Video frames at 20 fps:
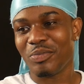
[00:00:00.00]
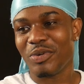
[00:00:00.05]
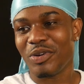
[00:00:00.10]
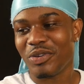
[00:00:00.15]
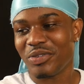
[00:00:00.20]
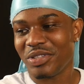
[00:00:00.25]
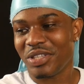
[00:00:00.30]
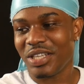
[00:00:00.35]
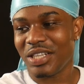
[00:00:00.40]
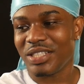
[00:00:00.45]

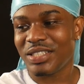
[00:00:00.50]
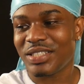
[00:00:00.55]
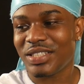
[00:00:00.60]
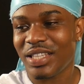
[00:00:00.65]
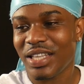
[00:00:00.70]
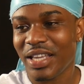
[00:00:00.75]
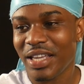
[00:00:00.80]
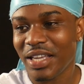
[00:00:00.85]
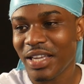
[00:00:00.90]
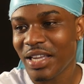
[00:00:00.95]
Bro did his
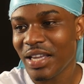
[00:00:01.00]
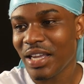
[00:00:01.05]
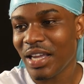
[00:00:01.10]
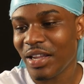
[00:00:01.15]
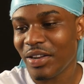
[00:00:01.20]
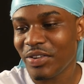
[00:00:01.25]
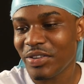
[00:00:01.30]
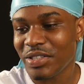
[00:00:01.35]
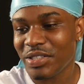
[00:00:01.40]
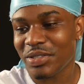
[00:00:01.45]
thing.
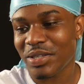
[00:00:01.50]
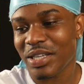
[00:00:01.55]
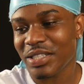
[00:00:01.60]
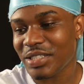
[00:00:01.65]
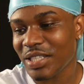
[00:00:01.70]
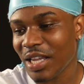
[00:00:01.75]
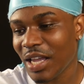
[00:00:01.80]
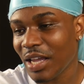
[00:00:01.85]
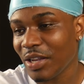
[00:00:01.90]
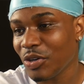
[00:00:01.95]
And the reason I
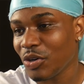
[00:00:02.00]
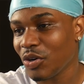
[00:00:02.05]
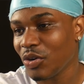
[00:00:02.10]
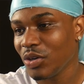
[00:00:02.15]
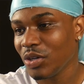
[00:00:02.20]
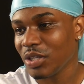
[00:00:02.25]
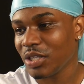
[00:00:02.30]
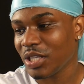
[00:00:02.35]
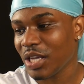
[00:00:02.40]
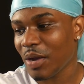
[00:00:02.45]
say, I
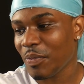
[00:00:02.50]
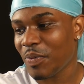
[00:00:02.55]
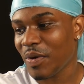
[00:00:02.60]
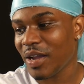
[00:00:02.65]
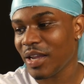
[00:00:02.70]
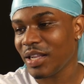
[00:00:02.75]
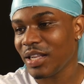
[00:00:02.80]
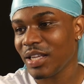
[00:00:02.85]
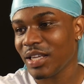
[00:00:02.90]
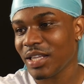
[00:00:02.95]
know y'all
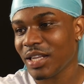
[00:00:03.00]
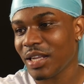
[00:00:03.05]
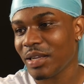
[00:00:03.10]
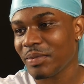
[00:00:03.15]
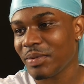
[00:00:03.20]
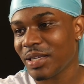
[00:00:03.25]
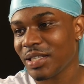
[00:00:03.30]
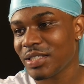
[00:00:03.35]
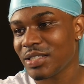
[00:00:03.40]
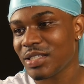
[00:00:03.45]
probably looking at
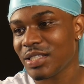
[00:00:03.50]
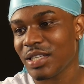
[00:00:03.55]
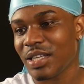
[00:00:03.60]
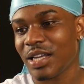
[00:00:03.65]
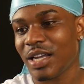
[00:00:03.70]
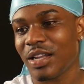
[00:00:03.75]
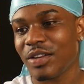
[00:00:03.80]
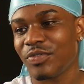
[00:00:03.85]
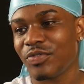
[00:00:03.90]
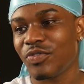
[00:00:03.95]
him like, this
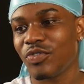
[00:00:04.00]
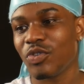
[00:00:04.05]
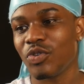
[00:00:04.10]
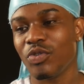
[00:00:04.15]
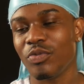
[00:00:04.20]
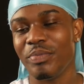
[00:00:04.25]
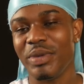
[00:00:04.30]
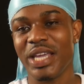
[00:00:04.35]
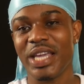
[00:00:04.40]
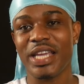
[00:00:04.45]
nigga got a
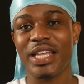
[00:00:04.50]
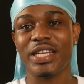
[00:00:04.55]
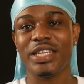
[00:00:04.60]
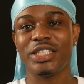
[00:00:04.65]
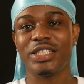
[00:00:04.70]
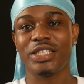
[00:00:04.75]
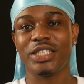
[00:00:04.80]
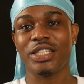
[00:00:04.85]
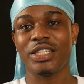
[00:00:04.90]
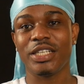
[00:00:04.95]
full beard
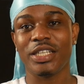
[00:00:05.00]
and shit.